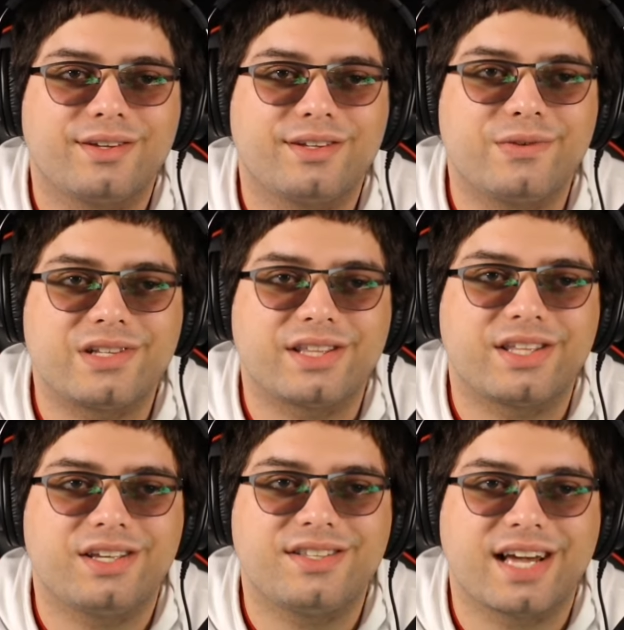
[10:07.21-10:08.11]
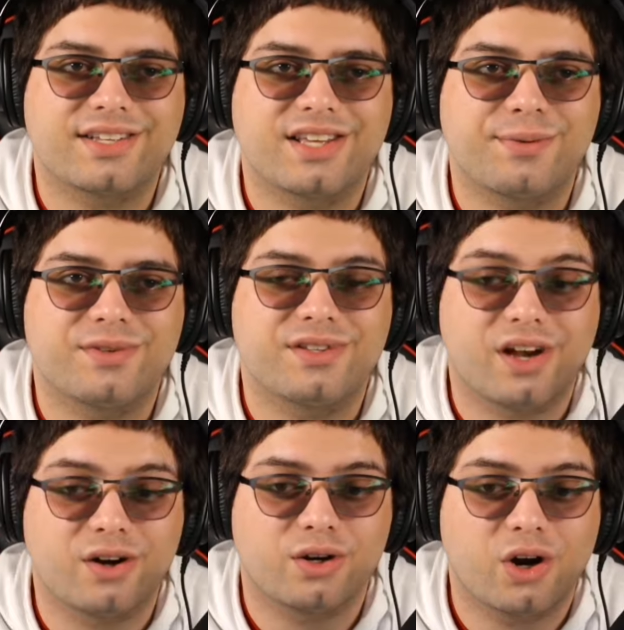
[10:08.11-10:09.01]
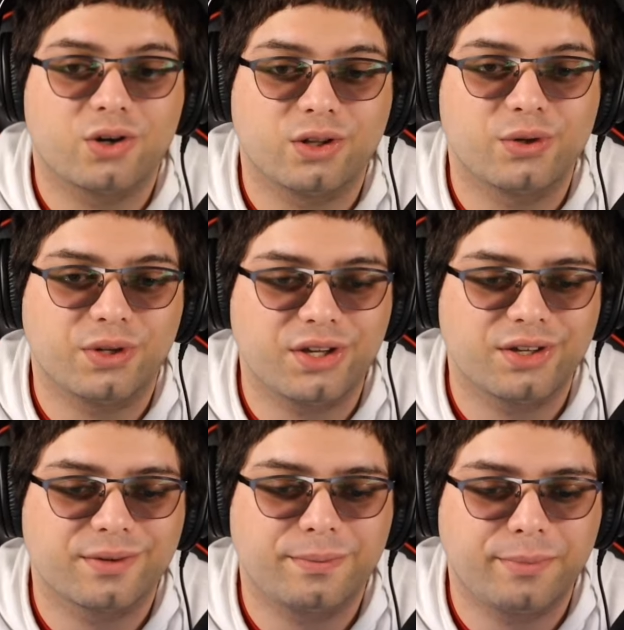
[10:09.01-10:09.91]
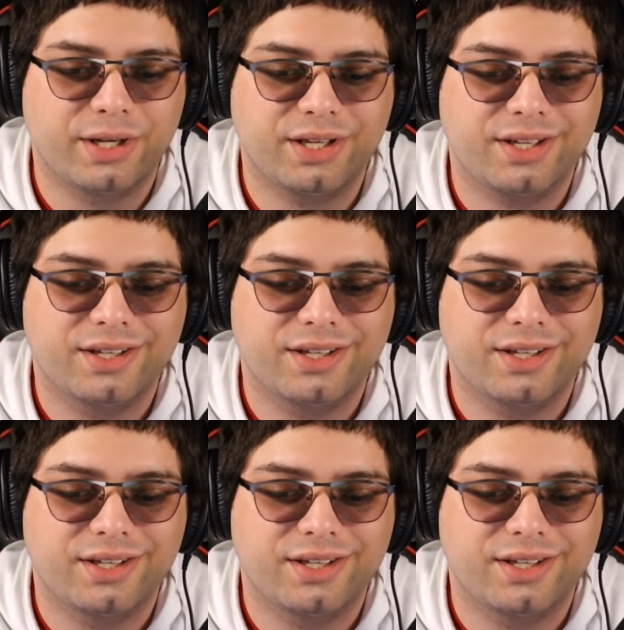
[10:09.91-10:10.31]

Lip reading: He was like the exact same as our Loki, but